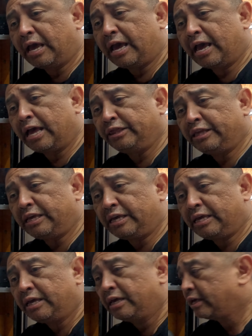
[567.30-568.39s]
and
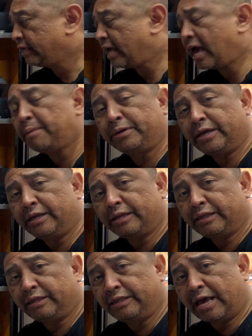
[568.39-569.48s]
the cabinet
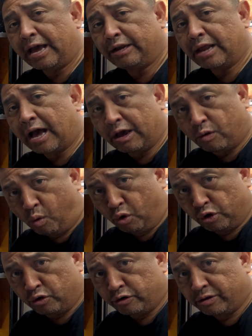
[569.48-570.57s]
that I
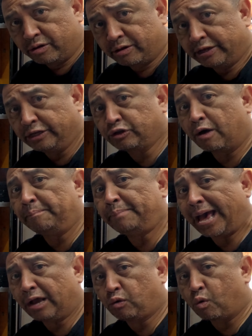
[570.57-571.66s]
ordered is on
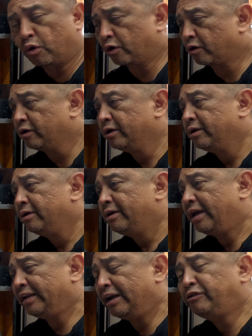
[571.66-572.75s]
back order,
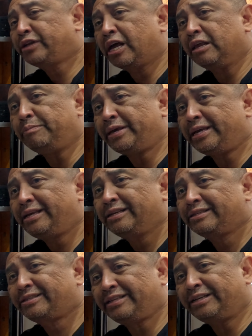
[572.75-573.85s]
and they're telling me
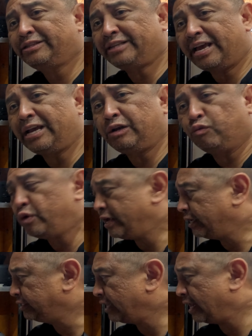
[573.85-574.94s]
6 to 8
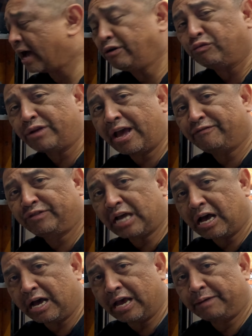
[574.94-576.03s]
weeks, and I don't have
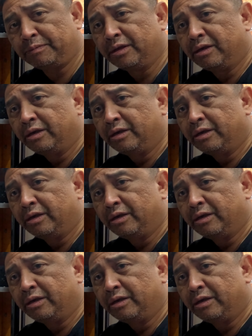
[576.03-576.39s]
time